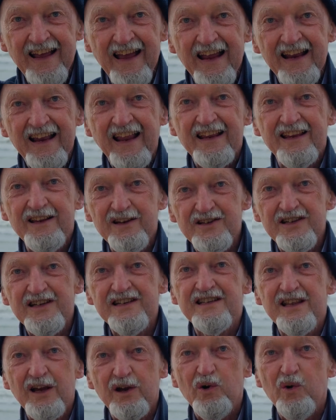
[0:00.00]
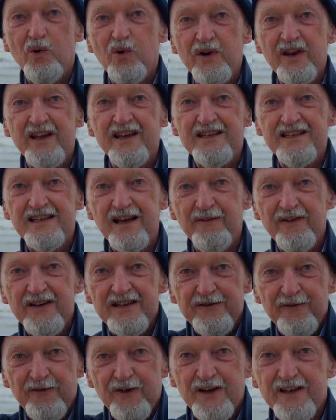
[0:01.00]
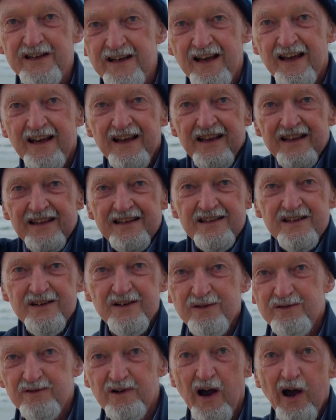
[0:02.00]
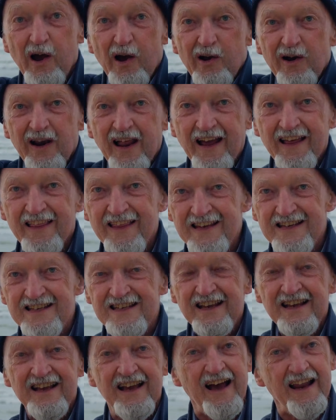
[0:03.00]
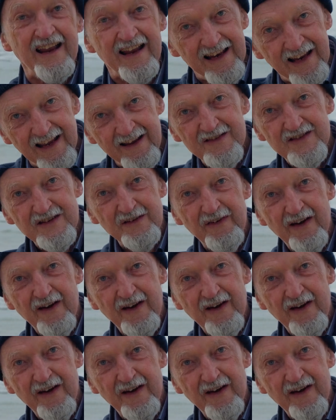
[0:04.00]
It like uses the corners of its foot to row like this, and it leaves a